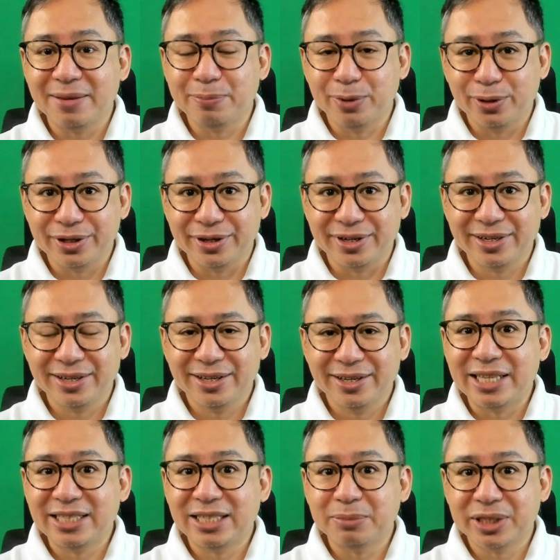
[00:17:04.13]
the employer
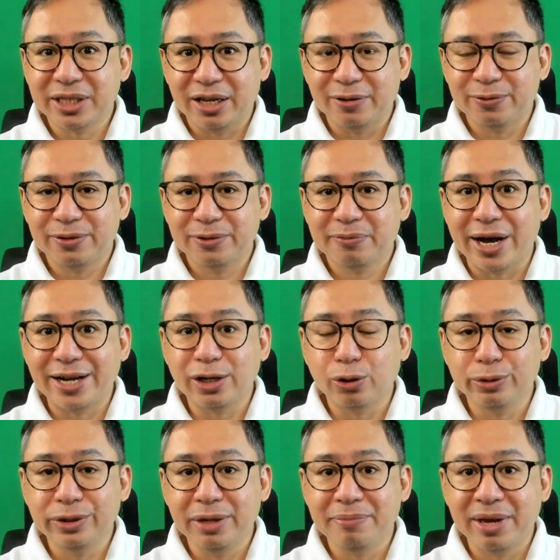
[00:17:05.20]
binds himself to
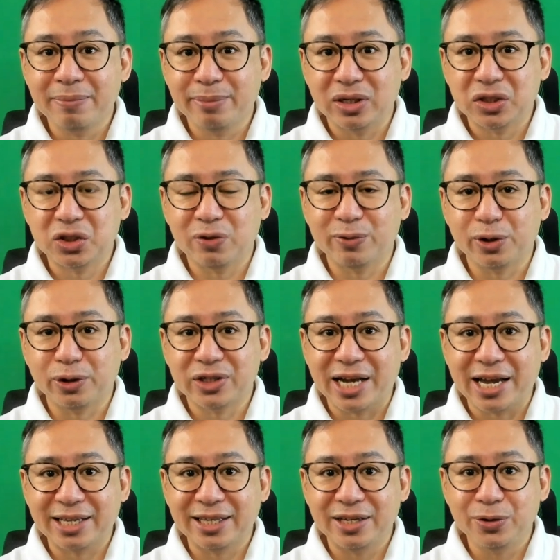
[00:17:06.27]
hire only members of the
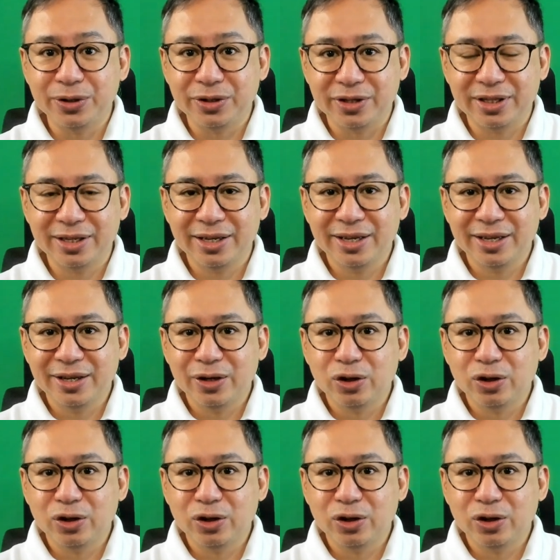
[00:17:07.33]
contracting union